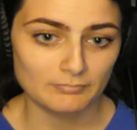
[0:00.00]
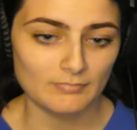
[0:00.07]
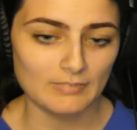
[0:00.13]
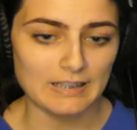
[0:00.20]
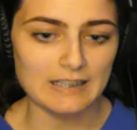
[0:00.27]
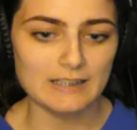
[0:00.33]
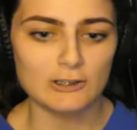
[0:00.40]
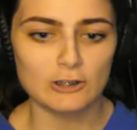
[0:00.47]

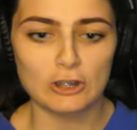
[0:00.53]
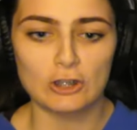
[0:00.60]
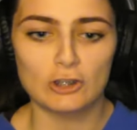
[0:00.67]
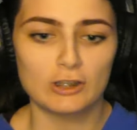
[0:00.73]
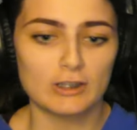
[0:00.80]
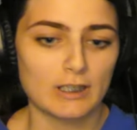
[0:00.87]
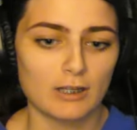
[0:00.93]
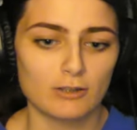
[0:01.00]
That's
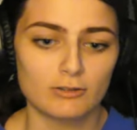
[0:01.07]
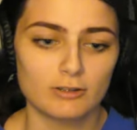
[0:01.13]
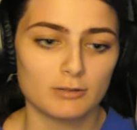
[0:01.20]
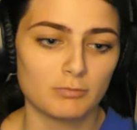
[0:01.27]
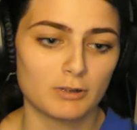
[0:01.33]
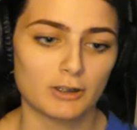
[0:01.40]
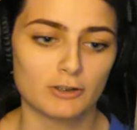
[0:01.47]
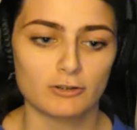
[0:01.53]
literally how
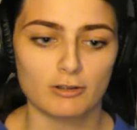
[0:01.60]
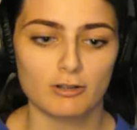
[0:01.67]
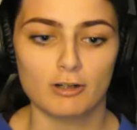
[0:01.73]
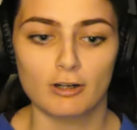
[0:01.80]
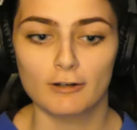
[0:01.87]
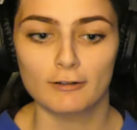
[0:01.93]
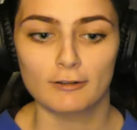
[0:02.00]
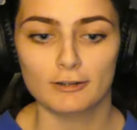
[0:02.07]
siblings
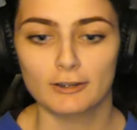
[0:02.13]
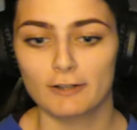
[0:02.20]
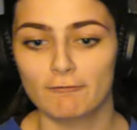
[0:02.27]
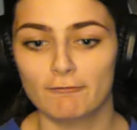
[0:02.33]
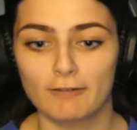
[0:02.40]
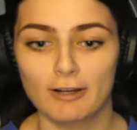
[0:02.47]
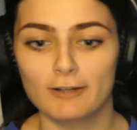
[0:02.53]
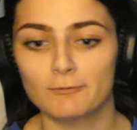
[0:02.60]
are. You're
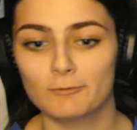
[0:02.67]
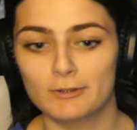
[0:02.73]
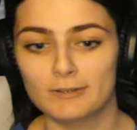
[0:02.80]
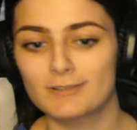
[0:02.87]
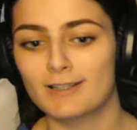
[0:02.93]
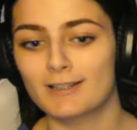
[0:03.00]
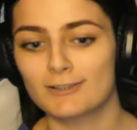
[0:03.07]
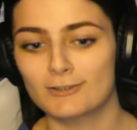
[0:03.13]
fighting one
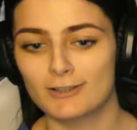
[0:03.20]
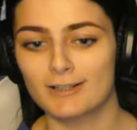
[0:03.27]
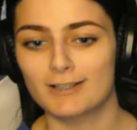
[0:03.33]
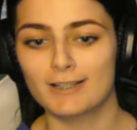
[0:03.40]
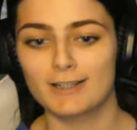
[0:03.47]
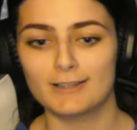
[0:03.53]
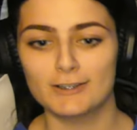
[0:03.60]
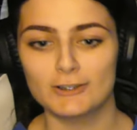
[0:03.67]
second trying
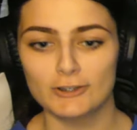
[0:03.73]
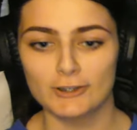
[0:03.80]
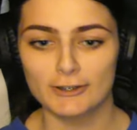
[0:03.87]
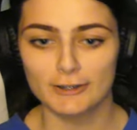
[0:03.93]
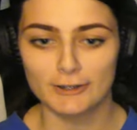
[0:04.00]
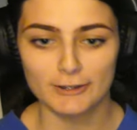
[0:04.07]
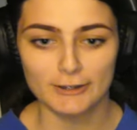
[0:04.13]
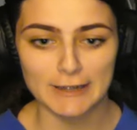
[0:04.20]
to kill each
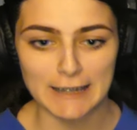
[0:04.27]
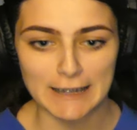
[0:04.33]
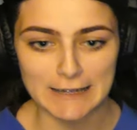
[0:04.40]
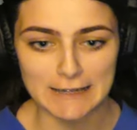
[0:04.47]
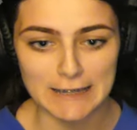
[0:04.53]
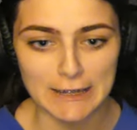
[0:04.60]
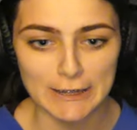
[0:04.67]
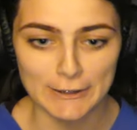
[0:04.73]
other,
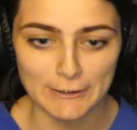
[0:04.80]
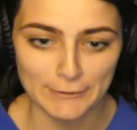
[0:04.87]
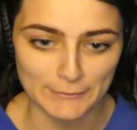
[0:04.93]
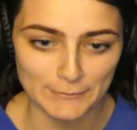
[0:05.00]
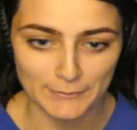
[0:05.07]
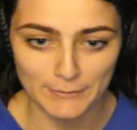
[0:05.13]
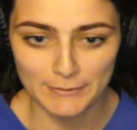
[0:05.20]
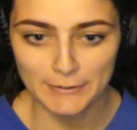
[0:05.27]
next thing you
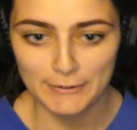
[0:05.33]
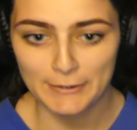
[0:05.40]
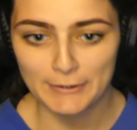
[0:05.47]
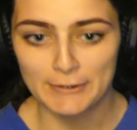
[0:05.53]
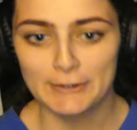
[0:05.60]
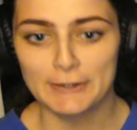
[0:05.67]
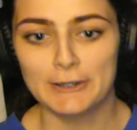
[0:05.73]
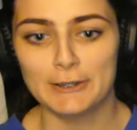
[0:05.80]
know,
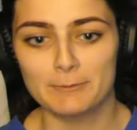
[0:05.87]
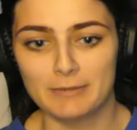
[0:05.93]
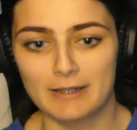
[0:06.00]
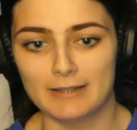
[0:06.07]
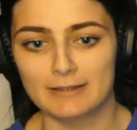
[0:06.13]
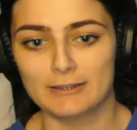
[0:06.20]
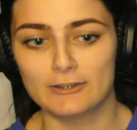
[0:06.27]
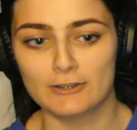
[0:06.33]
you're
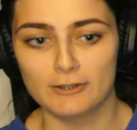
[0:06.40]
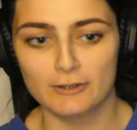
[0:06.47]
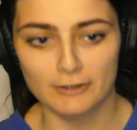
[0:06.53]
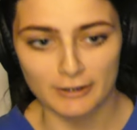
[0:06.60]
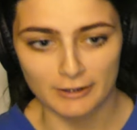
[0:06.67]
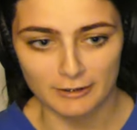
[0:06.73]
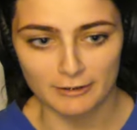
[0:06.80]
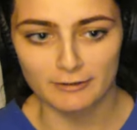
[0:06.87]
back to
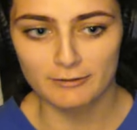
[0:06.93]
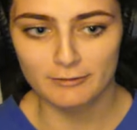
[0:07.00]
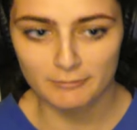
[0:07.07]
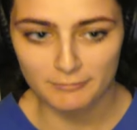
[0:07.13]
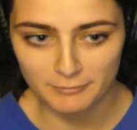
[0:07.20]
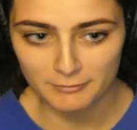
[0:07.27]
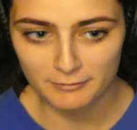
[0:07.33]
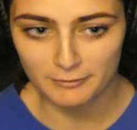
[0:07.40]
talking,
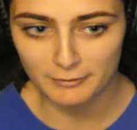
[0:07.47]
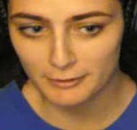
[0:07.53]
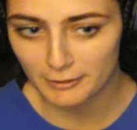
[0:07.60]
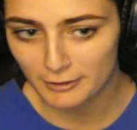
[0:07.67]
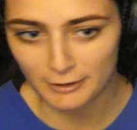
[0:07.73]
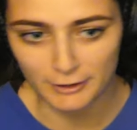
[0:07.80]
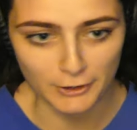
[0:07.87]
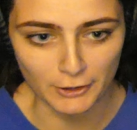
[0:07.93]

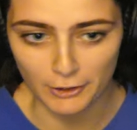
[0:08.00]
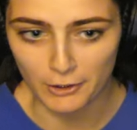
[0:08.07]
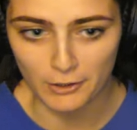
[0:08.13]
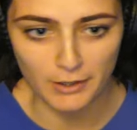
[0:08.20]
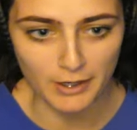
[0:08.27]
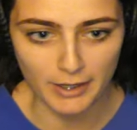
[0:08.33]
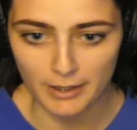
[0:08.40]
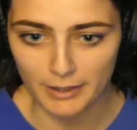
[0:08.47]
and you're
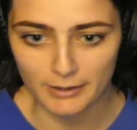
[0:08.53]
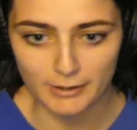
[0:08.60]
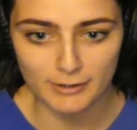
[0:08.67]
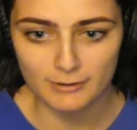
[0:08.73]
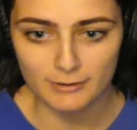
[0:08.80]
okay.